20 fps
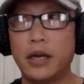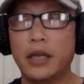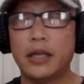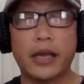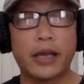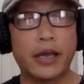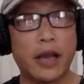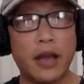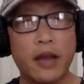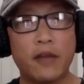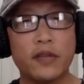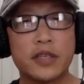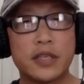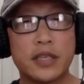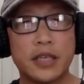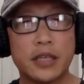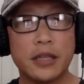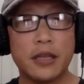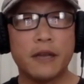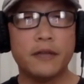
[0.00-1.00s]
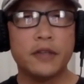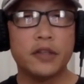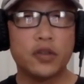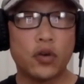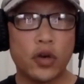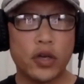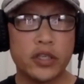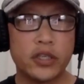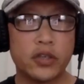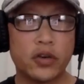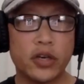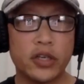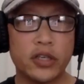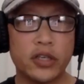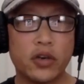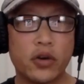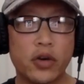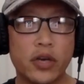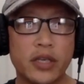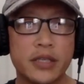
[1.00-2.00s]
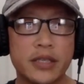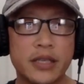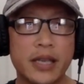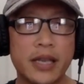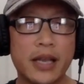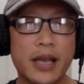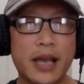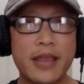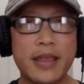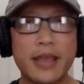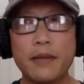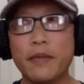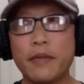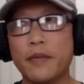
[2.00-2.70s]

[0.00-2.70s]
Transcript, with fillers: like I obviously love the Toy Story toys, and I think